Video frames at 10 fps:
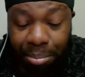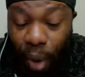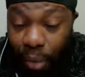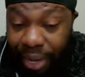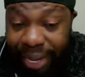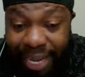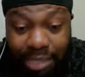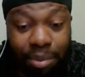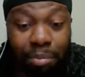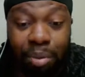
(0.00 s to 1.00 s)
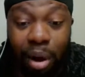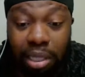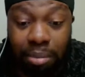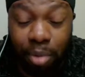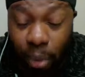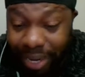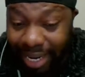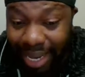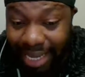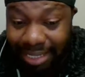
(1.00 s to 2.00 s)
Bogey has been balling. Bogey,
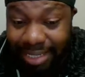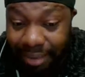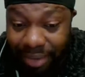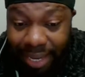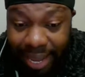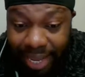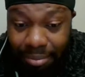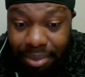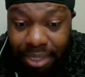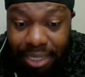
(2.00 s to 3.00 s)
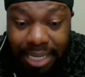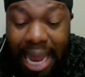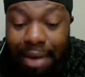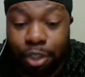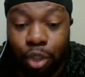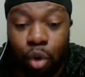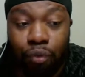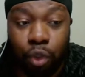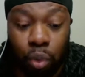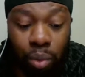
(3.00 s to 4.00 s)
the last 7 games, is averaging
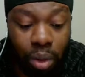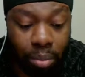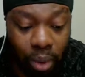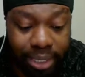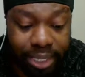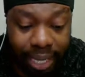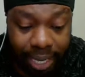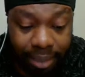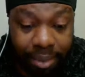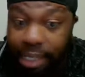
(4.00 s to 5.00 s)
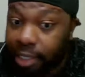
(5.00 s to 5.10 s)
over 21 points a game.